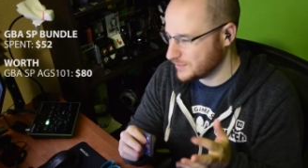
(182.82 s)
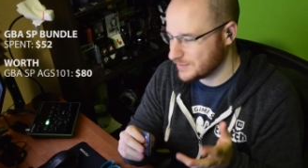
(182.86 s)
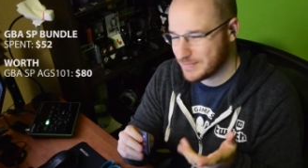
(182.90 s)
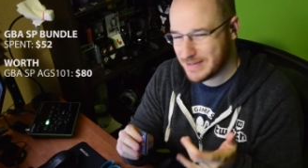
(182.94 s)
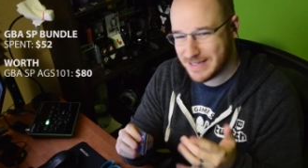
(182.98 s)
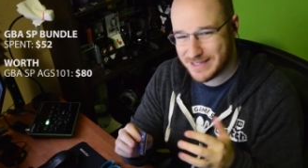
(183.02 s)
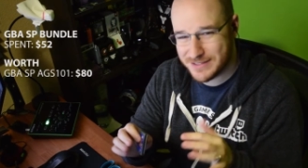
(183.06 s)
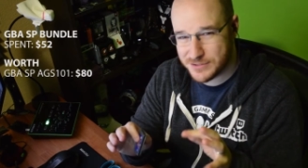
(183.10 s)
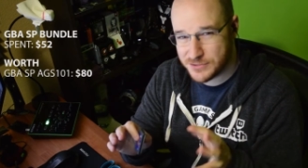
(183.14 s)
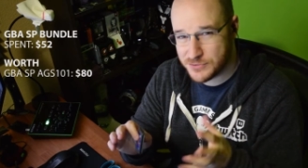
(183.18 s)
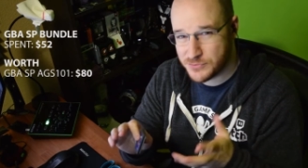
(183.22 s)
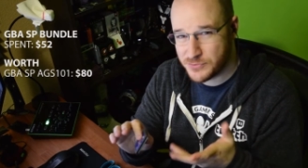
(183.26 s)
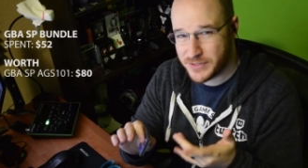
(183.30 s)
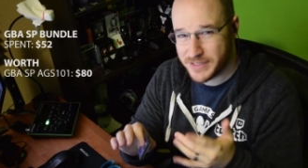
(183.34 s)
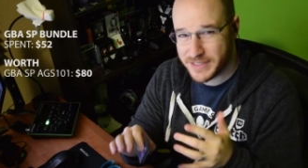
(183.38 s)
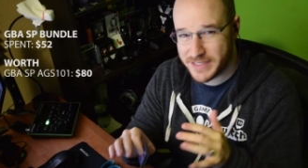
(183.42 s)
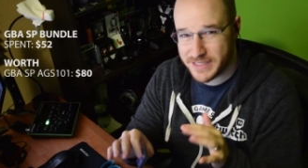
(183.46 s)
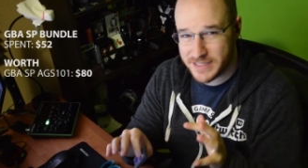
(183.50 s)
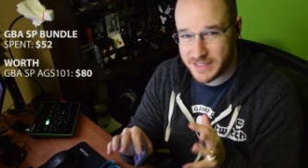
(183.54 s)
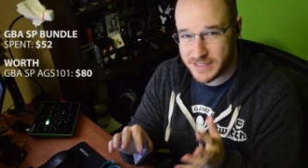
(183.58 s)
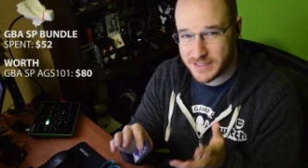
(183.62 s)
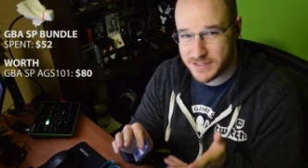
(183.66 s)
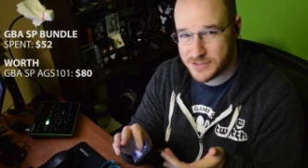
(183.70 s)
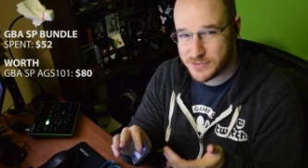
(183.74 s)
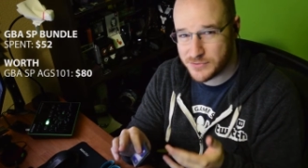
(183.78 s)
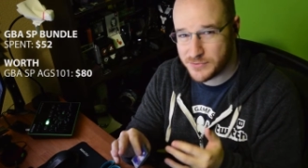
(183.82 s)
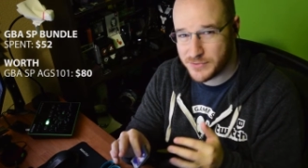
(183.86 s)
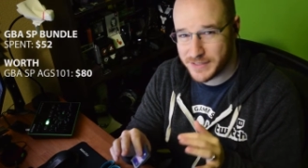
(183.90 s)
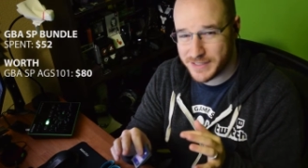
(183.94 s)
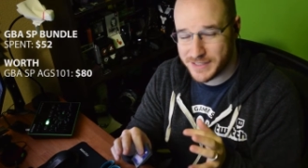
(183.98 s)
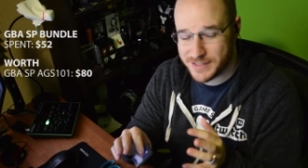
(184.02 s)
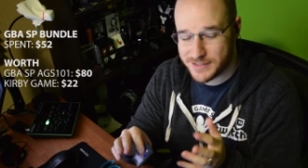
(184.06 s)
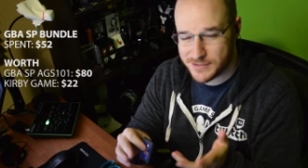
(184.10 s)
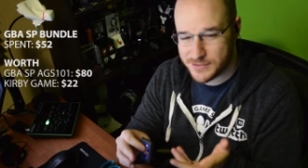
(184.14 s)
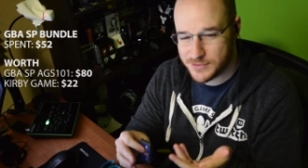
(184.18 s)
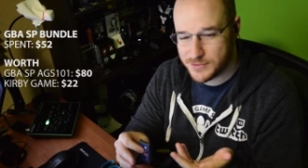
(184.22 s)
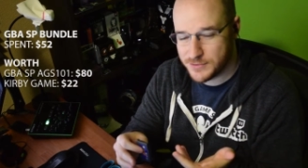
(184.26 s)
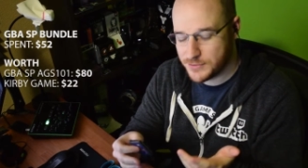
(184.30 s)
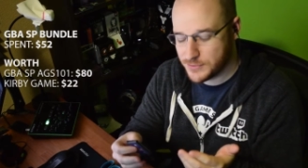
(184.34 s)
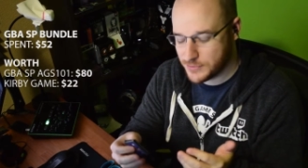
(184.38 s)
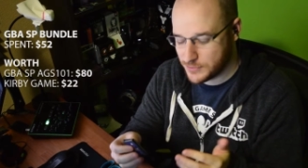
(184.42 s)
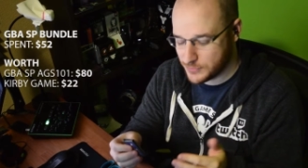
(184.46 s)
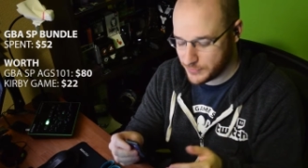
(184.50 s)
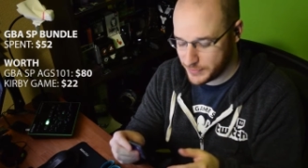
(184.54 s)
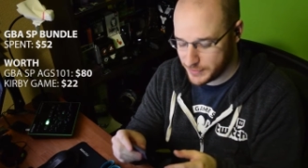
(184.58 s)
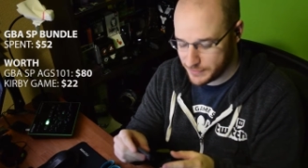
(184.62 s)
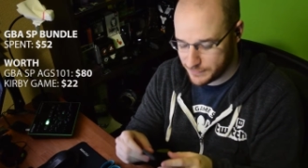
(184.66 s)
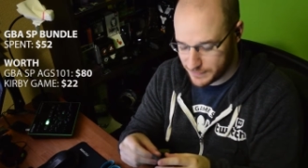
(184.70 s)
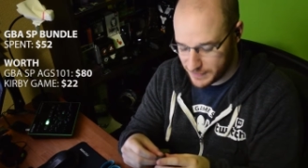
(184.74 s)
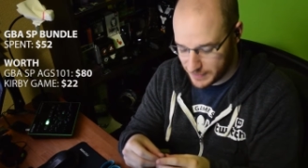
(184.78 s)
about 20, 22,
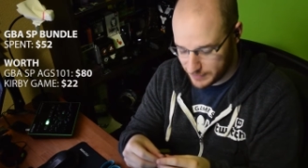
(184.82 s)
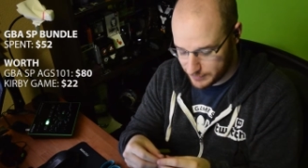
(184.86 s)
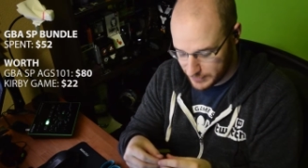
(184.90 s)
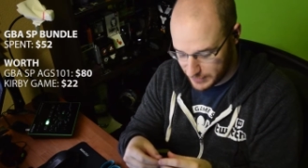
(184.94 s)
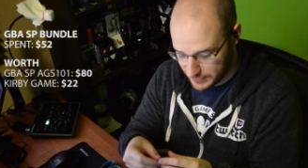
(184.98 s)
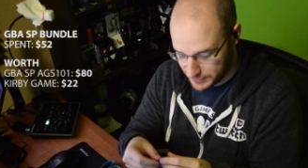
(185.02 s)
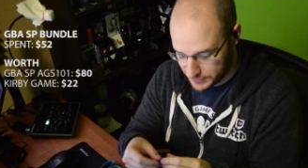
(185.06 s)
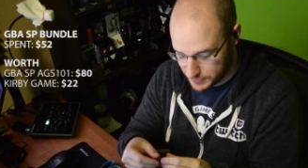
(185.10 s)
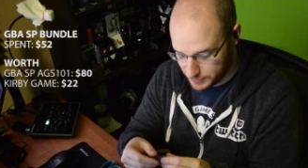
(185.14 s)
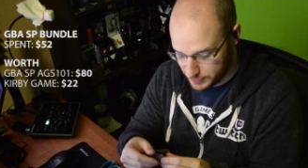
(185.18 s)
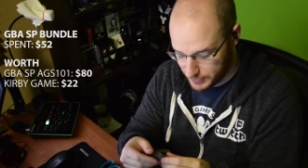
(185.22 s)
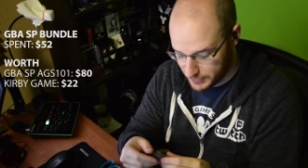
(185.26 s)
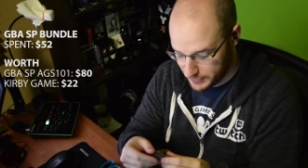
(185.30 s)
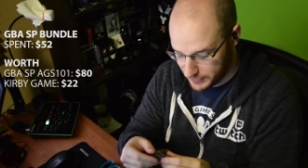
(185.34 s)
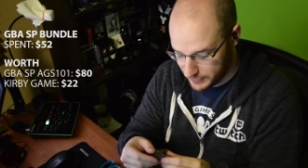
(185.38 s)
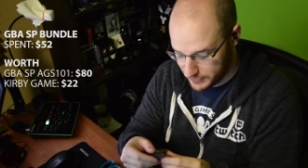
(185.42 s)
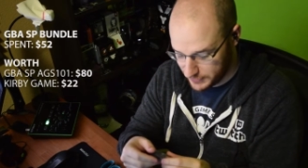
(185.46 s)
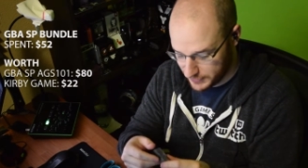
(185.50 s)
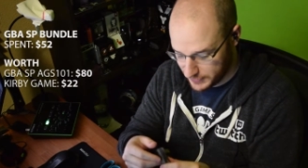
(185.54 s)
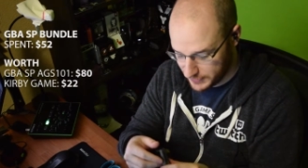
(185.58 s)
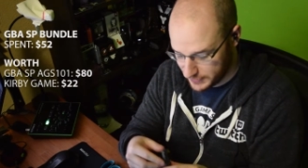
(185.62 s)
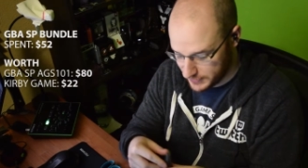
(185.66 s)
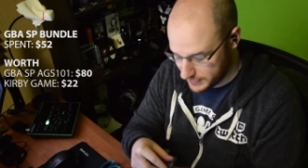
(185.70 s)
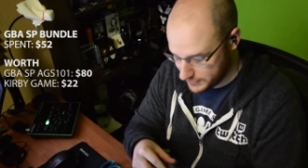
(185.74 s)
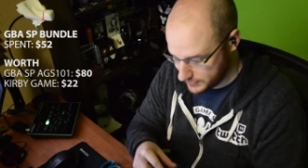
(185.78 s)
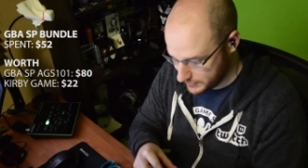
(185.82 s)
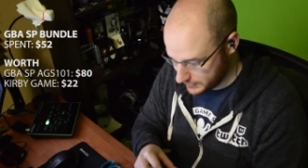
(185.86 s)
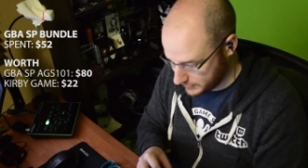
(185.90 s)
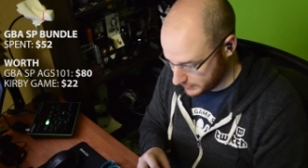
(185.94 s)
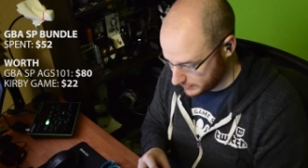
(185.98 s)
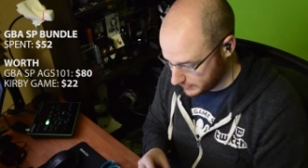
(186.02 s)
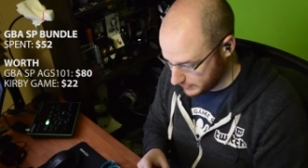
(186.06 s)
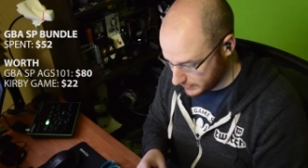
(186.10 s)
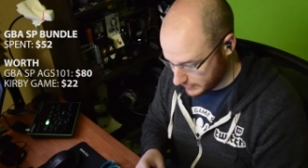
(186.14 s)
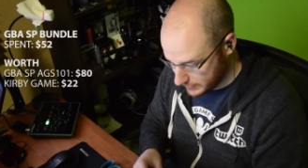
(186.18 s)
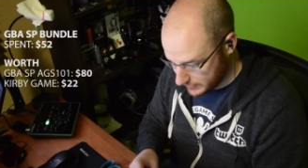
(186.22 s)
25 bucks, depending on condition.